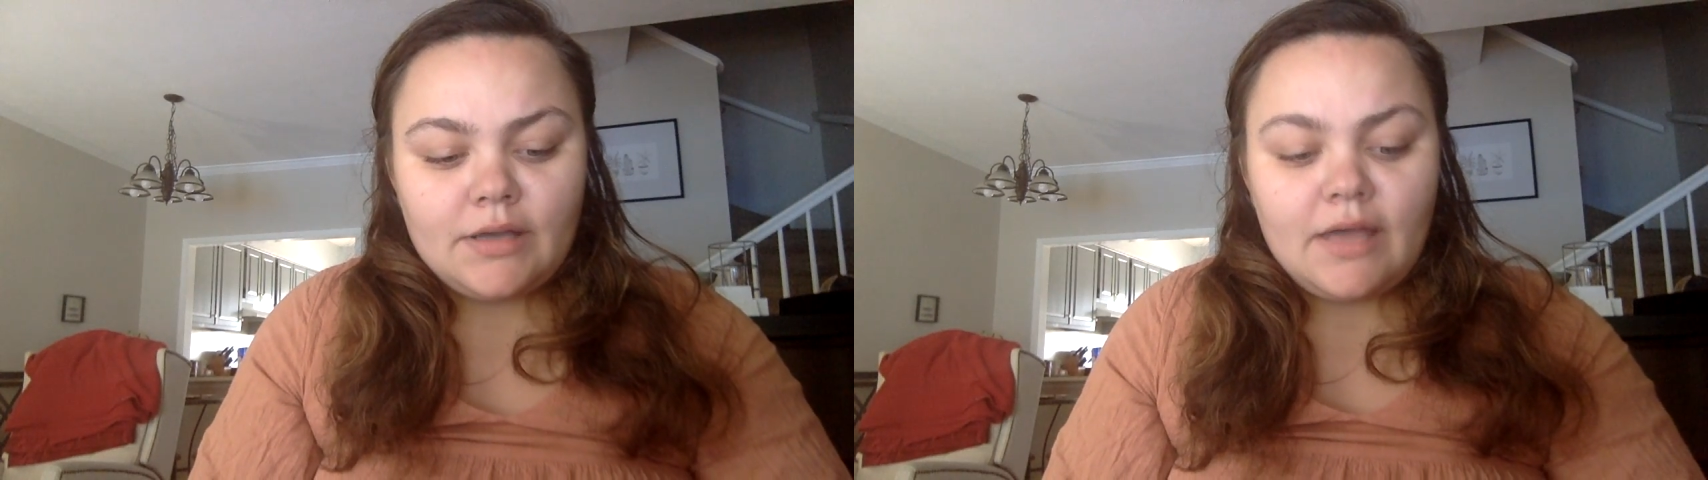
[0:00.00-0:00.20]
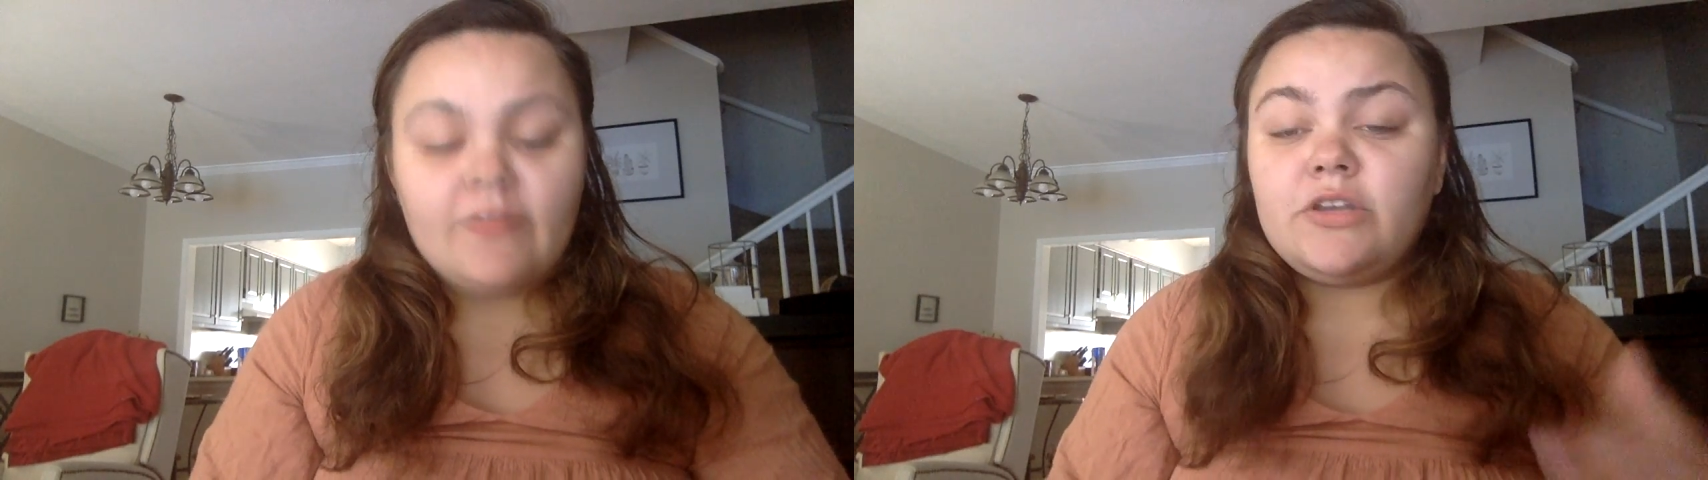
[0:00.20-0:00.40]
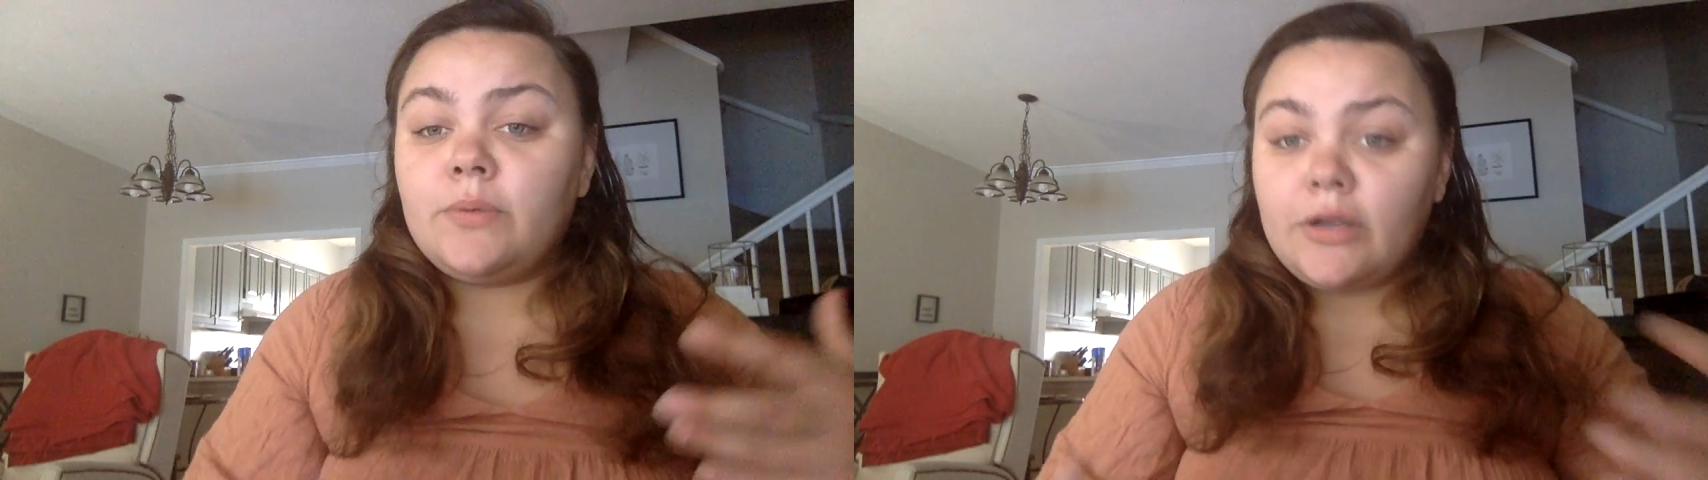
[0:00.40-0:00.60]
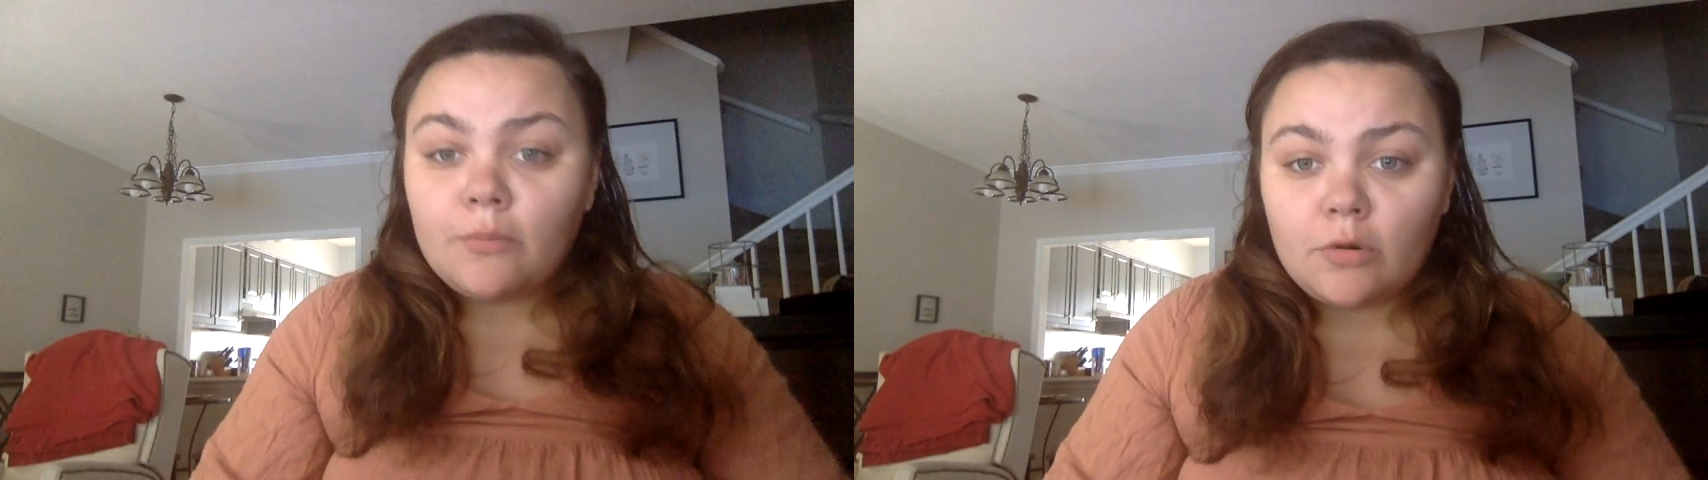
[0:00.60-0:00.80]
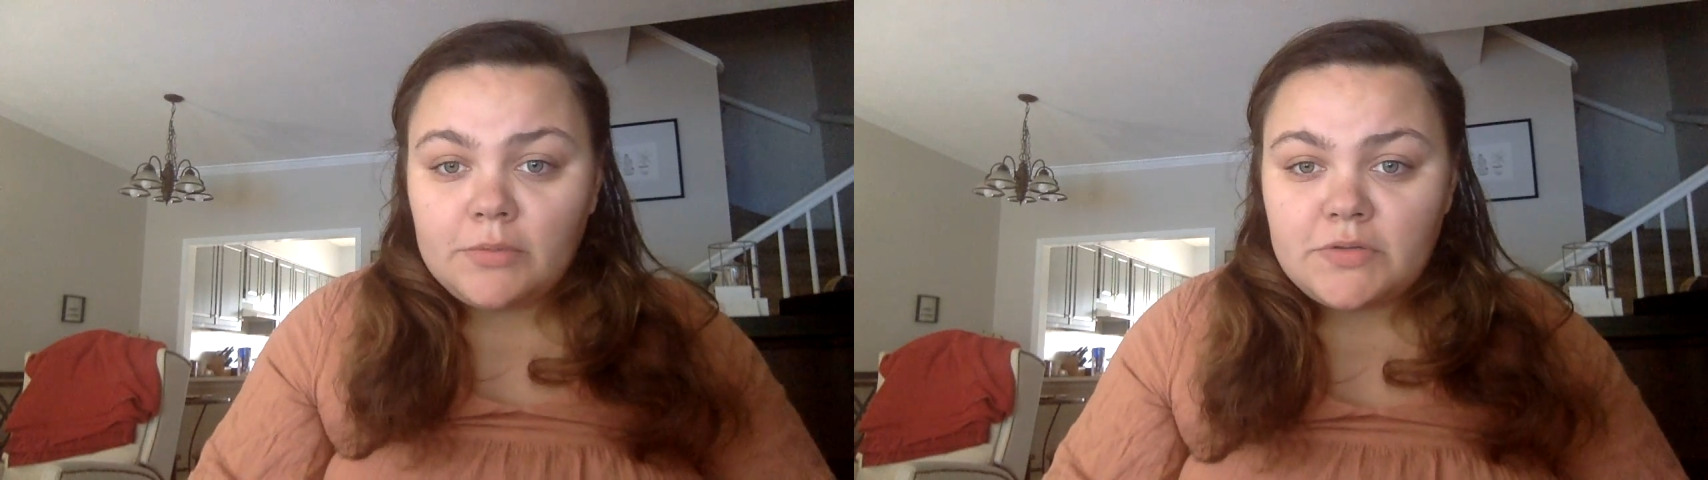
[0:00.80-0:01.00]
And then you'll hear
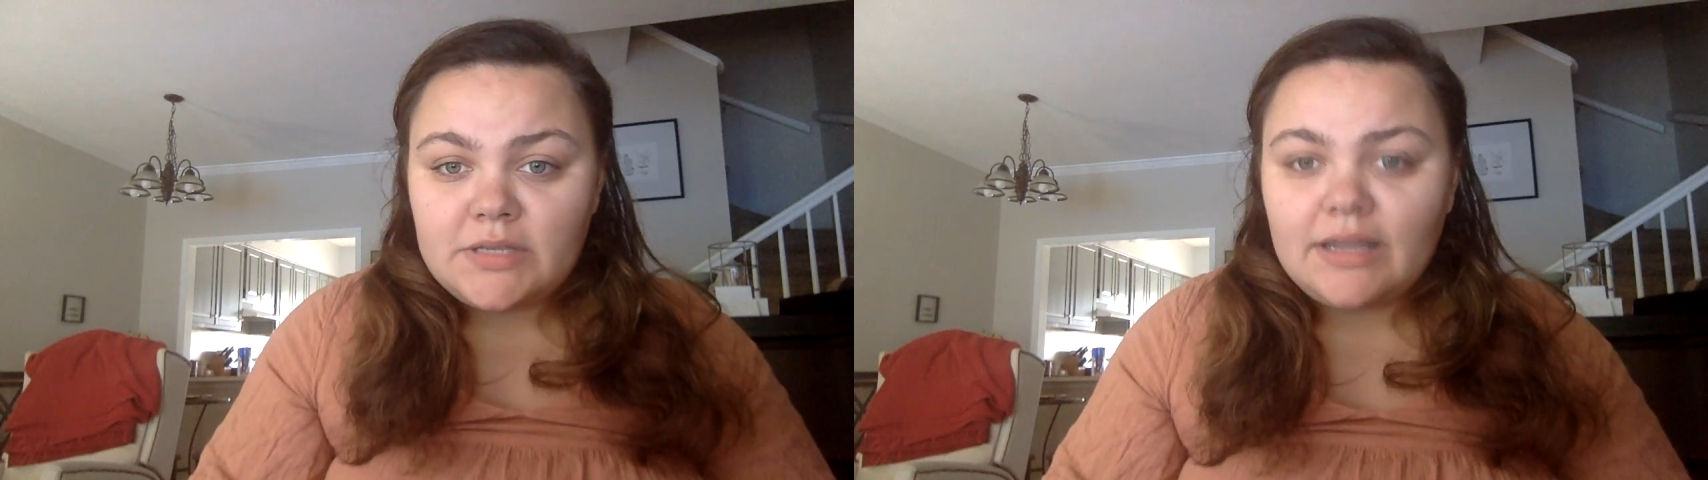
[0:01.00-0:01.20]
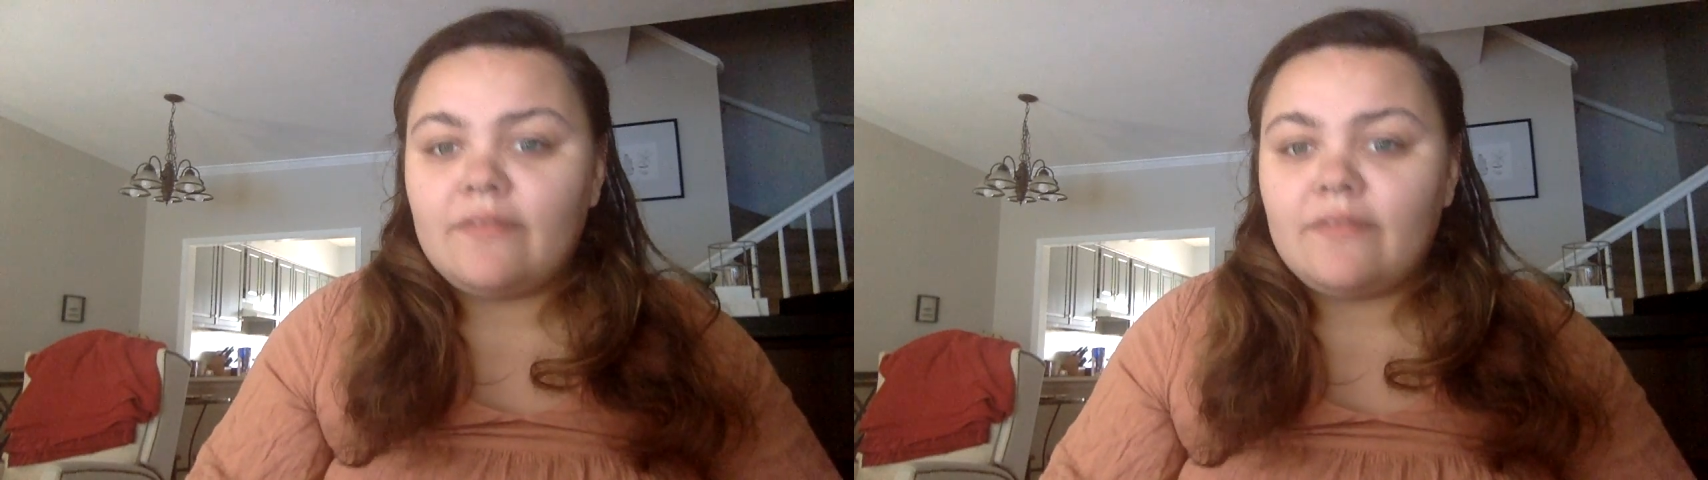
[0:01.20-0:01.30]
more music,